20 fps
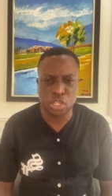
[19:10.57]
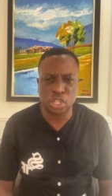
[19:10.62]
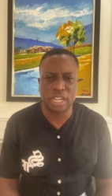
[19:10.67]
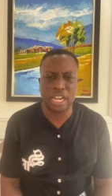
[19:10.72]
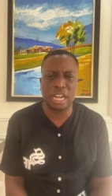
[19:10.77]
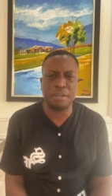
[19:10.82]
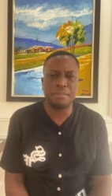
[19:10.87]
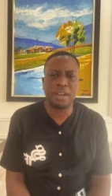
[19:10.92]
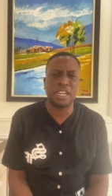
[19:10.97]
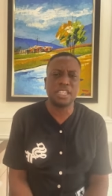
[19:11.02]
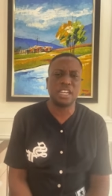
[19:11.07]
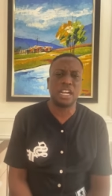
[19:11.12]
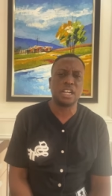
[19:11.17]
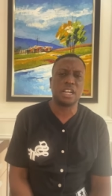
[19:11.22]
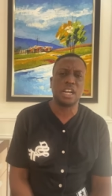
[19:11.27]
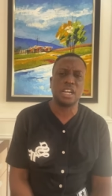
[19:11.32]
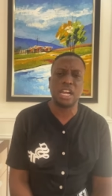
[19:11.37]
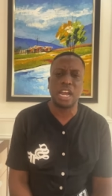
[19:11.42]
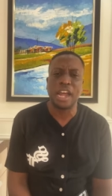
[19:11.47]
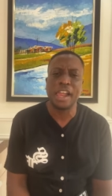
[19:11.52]

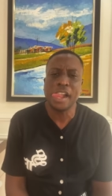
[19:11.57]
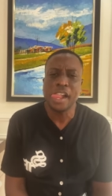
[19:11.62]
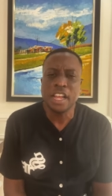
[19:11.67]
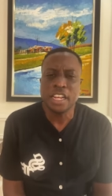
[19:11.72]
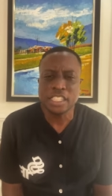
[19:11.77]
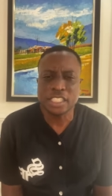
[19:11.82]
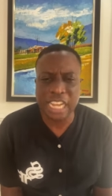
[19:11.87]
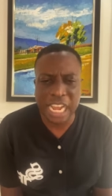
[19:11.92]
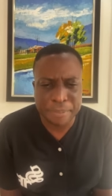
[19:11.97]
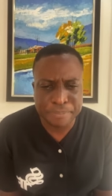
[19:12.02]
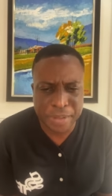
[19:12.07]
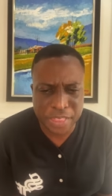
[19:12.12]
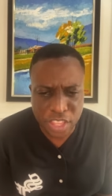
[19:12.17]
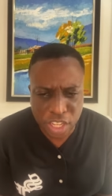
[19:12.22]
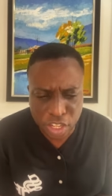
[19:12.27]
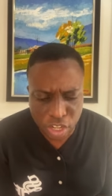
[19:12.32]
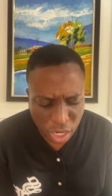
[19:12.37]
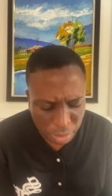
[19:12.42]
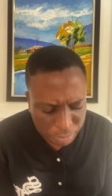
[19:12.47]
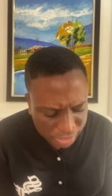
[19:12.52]
Type
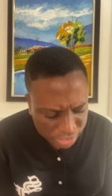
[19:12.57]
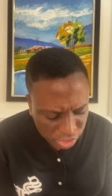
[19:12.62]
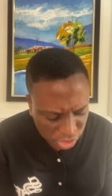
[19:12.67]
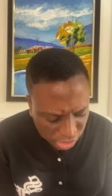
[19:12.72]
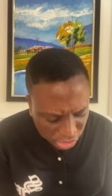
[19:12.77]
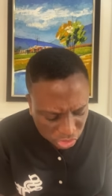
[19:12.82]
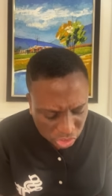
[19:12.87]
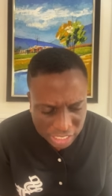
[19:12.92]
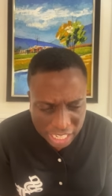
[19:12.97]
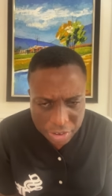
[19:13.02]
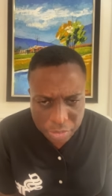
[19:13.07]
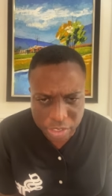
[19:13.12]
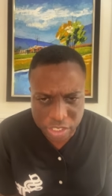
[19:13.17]
in the comment section.